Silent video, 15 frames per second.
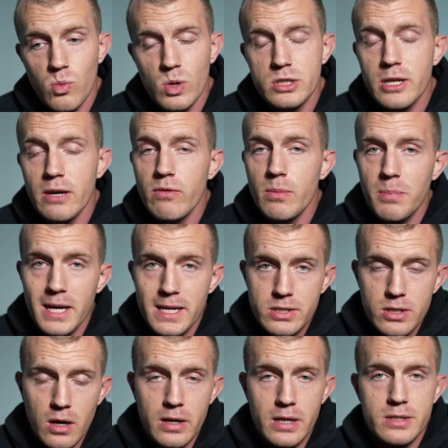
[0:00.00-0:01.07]
Once you have a base
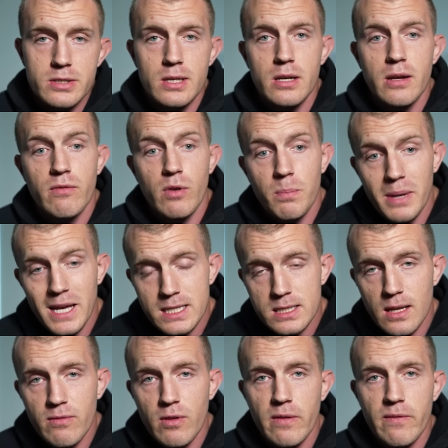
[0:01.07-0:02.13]
audience, then you have a base
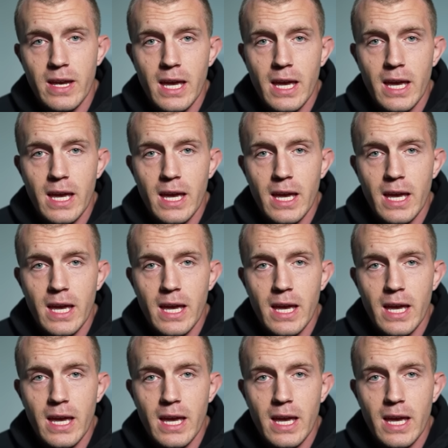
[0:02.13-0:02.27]
level of